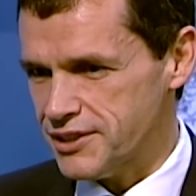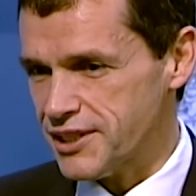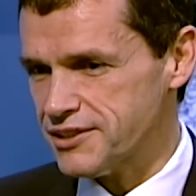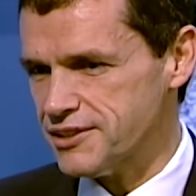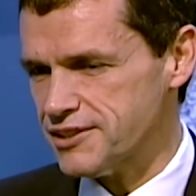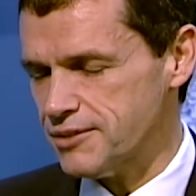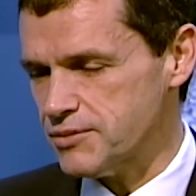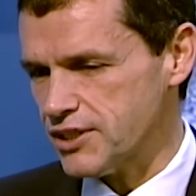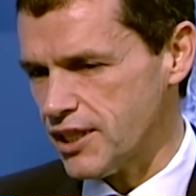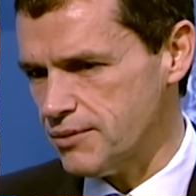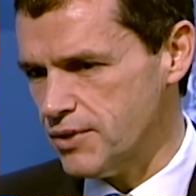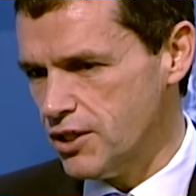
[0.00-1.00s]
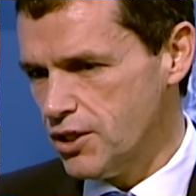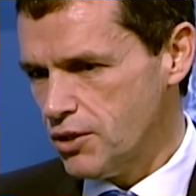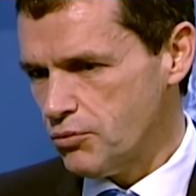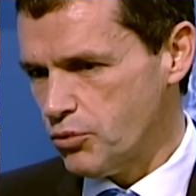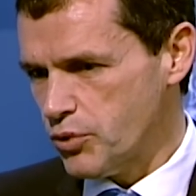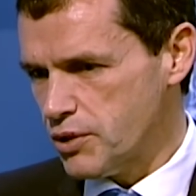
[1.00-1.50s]
And at the same time,
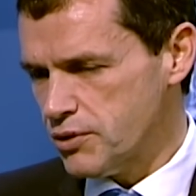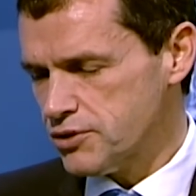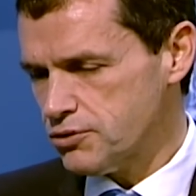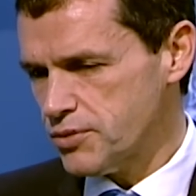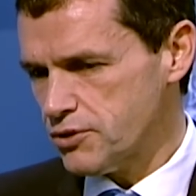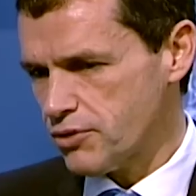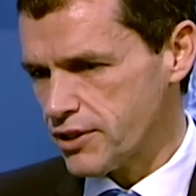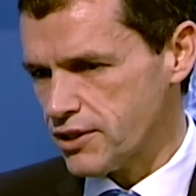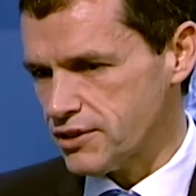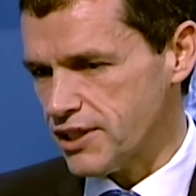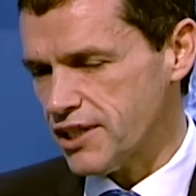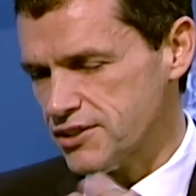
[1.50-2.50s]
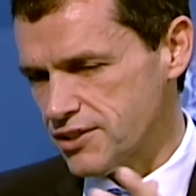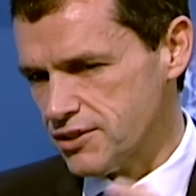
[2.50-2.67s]
we want to be recognized,